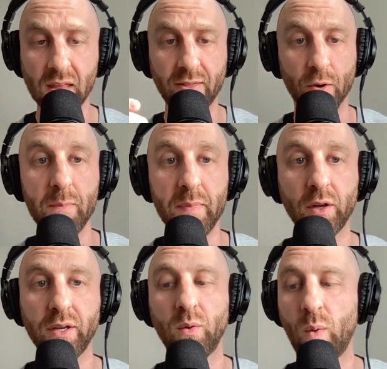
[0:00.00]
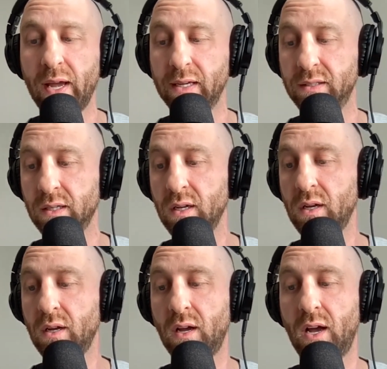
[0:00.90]
there are a million ways
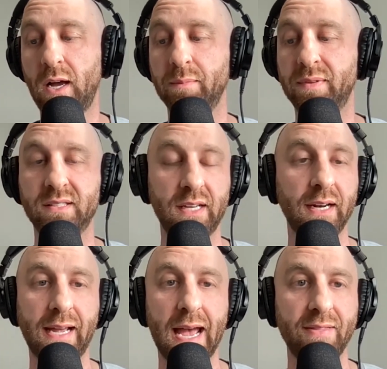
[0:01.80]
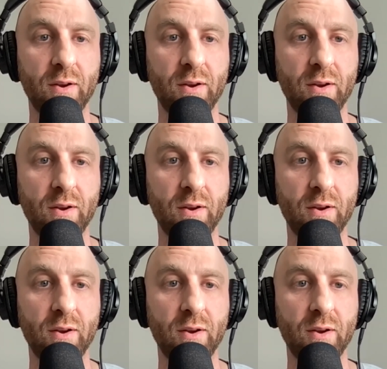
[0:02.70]
to skin a cat.